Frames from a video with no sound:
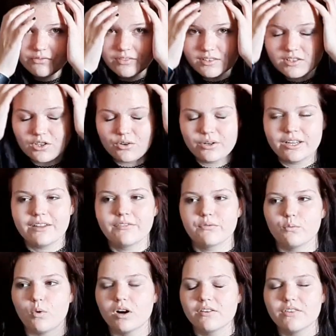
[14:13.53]
So if
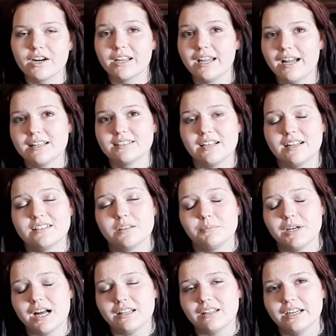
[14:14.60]
one of our cats ends up
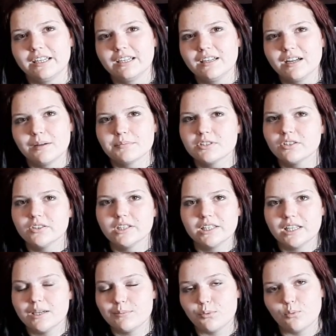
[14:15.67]
not liking it, I'm still going
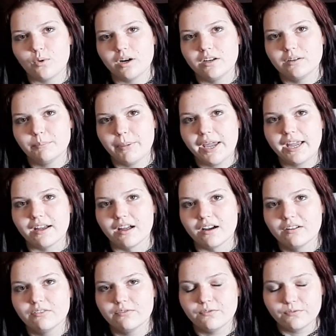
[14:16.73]
to keep one pan
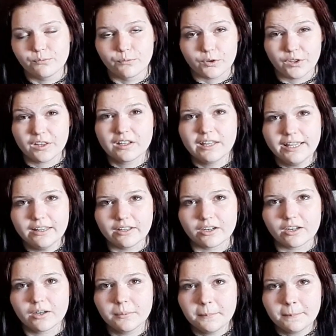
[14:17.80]
for the clay
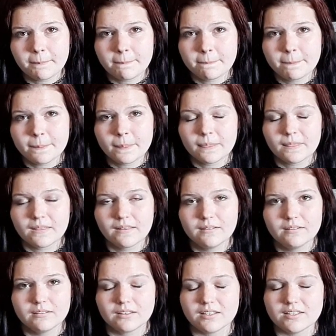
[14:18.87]
litter,
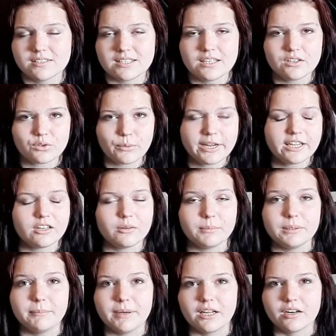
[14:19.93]
because either way it'll
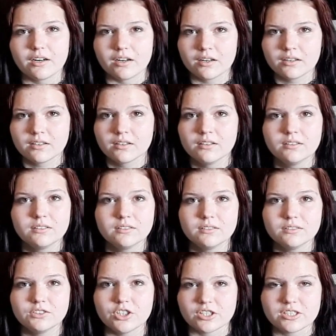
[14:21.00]
be better
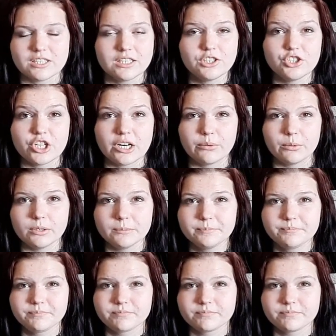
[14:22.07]
just in general.